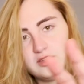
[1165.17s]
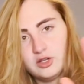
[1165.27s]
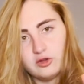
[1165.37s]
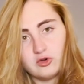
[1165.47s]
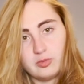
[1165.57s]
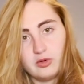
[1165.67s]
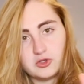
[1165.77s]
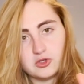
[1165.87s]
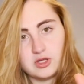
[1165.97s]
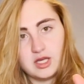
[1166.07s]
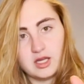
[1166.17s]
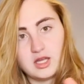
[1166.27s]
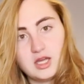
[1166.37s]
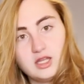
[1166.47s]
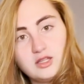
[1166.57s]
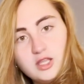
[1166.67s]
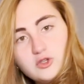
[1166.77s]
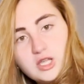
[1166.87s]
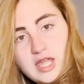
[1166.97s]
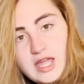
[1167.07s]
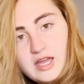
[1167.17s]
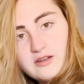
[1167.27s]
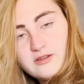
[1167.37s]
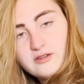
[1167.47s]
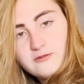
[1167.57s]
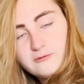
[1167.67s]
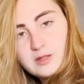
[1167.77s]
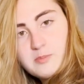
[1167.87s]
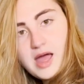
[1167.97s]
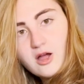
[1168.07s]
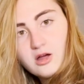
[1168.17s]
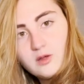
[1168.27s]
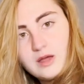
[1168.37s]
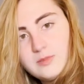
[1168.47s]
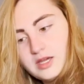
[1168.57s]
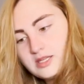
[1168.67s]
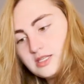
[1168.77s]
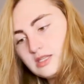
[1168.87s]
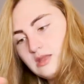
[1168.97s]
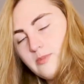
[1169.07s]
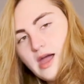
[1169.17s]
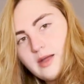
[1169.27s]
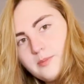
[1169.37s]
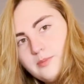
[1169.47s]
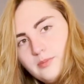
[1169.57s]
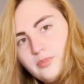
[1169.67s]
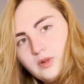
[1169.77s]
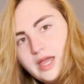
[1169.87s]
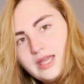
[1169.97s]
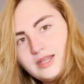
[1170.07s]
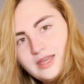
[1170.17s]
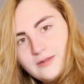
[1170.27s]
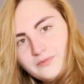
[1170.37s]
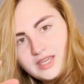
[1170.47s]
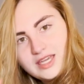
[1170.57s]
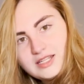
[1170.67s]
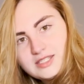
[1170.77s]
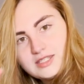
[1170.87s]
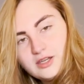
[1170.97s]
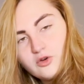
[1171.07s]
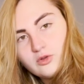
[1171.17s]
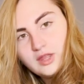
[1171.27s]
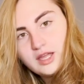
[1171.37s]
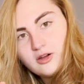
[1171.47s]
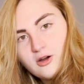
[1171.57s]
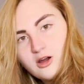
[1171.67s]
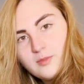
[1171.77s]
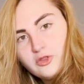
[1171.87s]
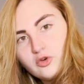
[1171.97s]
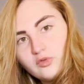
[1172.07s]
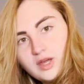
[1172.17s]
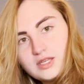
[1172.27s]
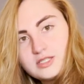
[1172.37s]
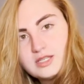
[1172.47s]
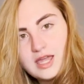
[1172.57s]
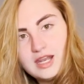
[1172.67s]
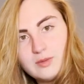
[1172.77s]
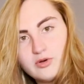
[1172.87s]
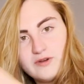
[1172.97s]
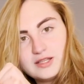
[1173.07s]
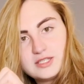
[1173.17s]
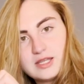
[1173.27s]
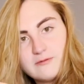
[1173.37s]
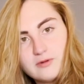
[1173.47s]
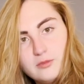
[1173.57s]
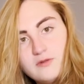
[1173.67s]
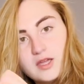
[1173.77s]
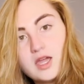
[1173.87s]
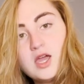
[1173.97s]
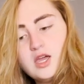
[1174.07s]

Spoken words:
you know, the repulsor thing, they usually can't flip back all the way because the back plate hits their like arm and their wrist and it prevents them from moving.